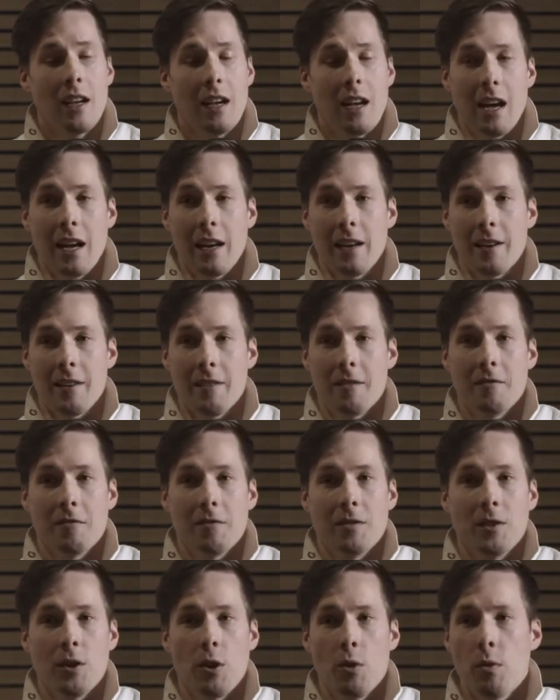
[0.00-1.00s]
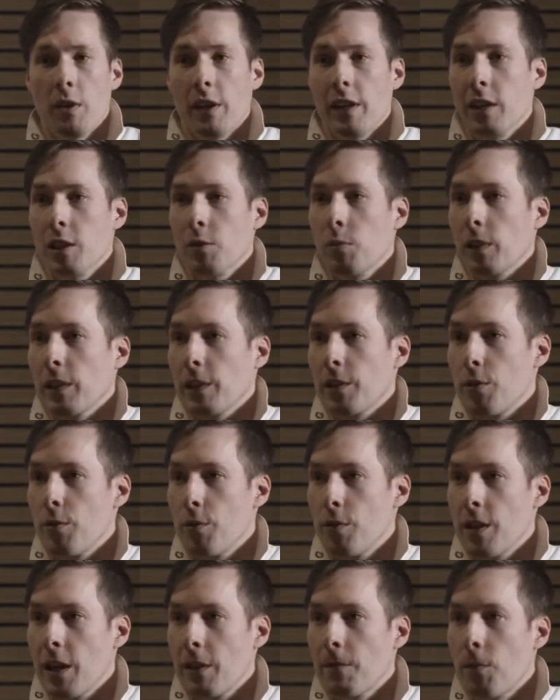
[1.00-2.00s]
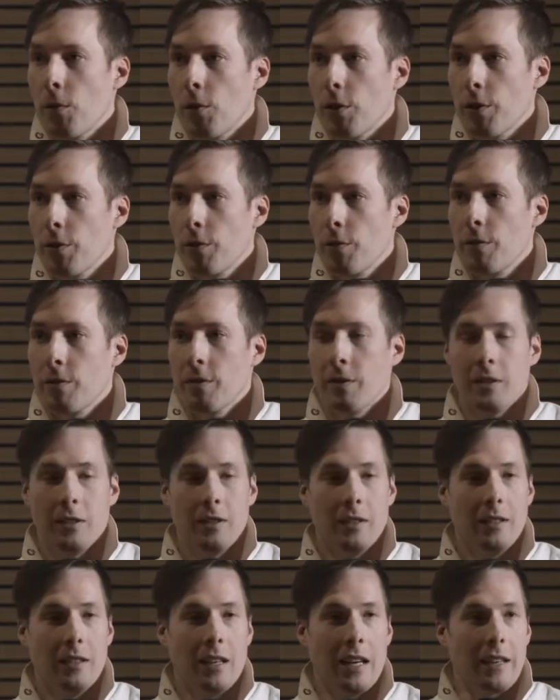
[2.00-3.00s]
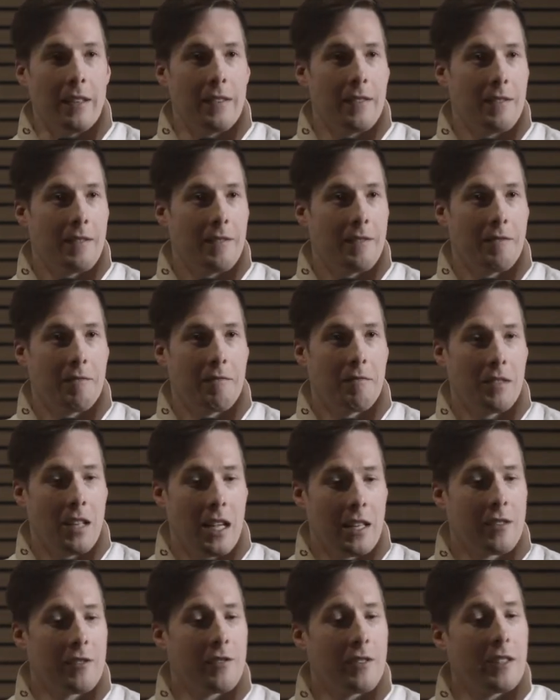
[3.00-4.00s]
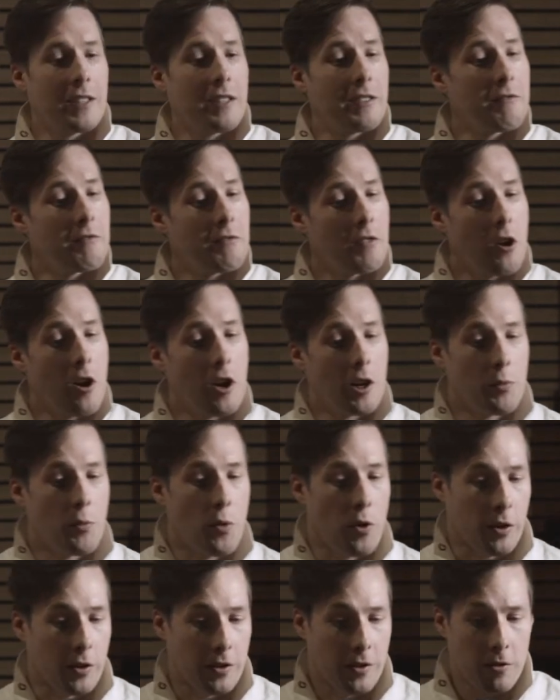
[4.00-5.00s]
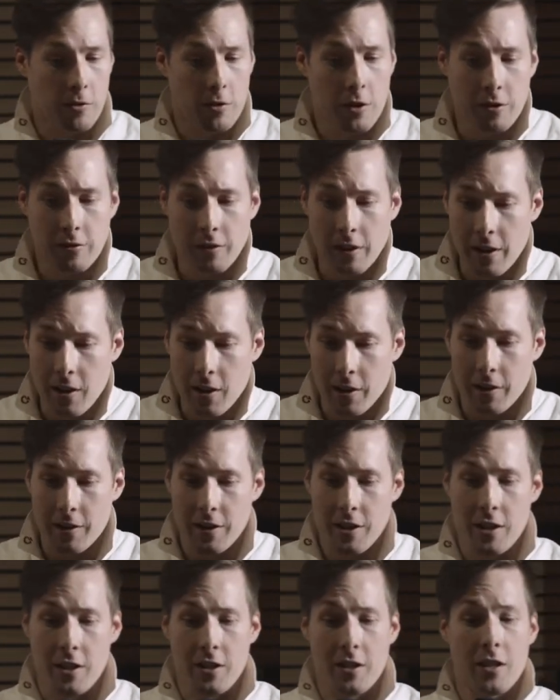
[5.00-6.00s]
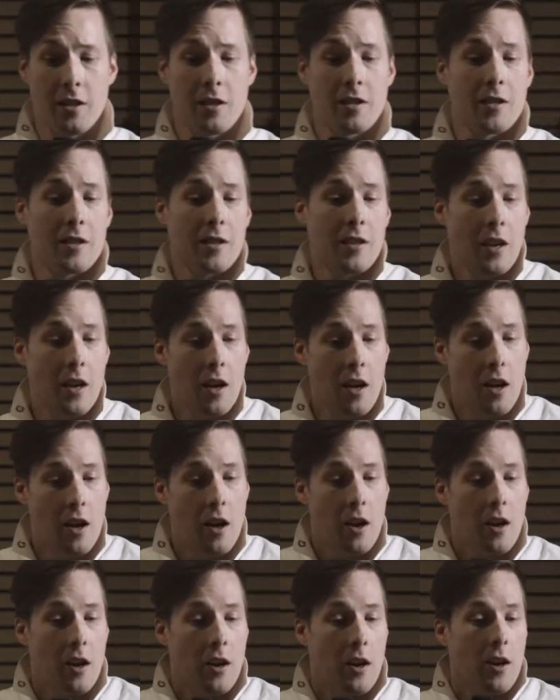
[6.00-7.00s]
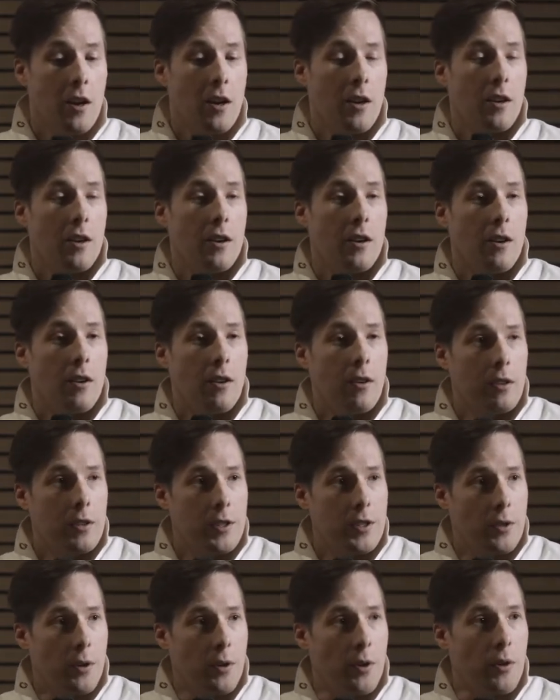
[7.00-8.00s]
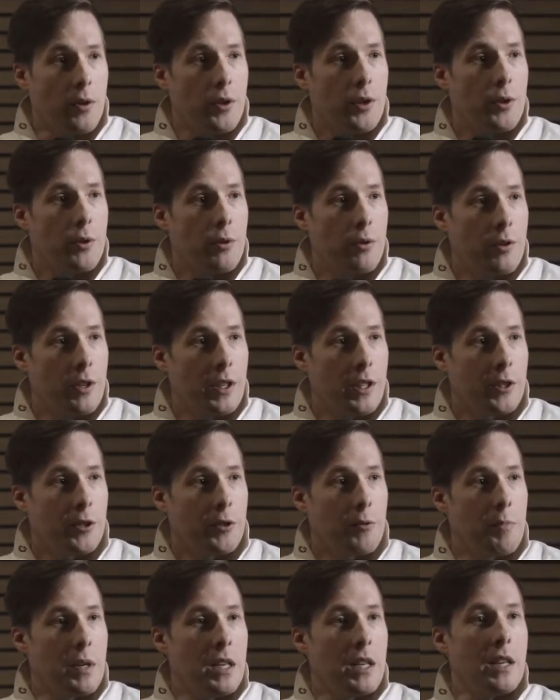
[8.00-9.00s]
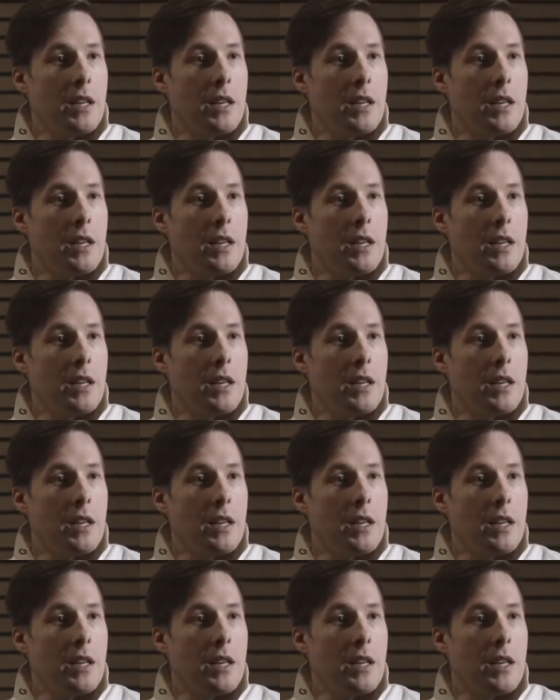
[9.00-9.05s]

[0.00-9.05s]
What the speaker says: And no one else will do that for you, and that's really hard work. Those are really hard decisions. Also, you need to